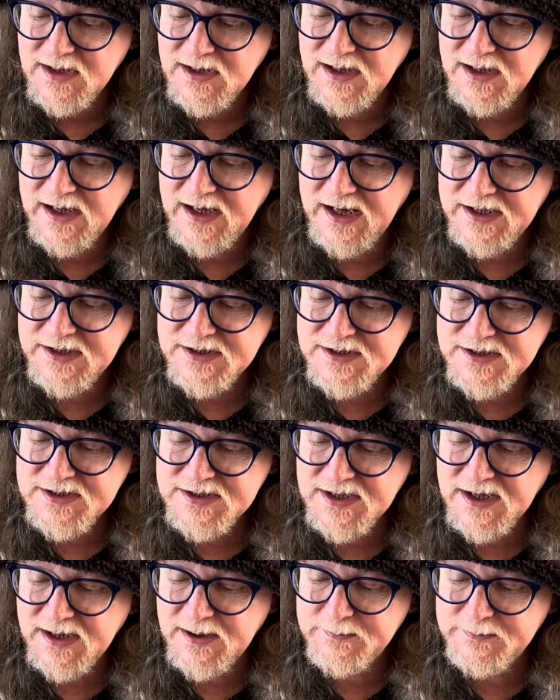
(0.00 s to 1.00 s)
and
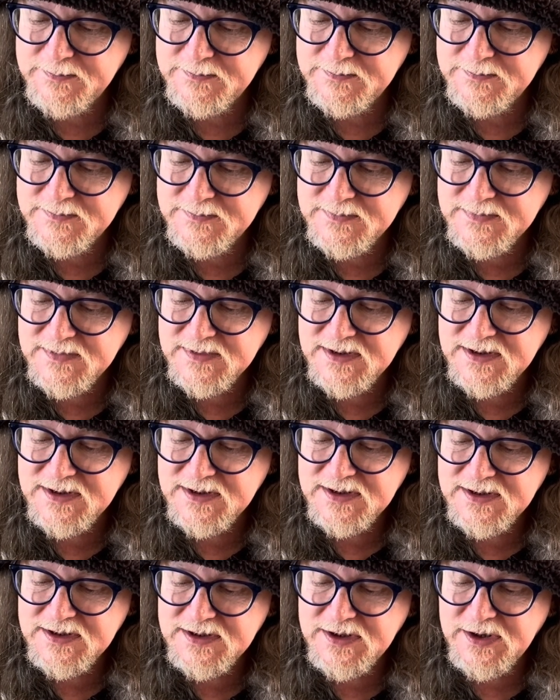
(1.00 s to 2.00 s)

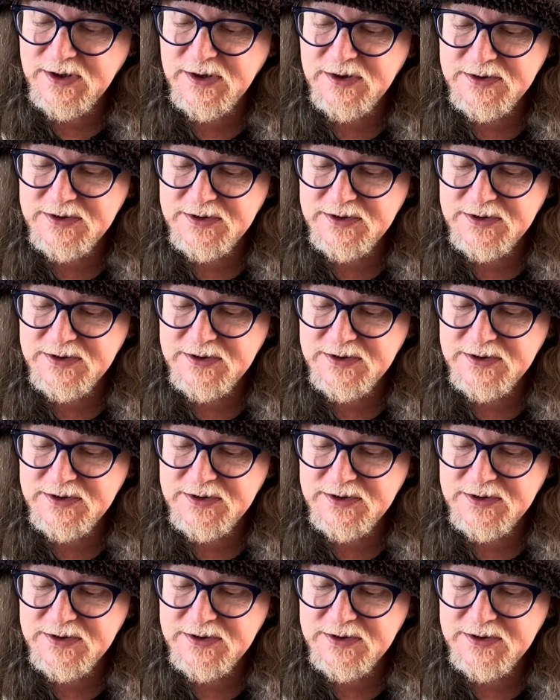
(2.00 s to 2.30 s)
you know,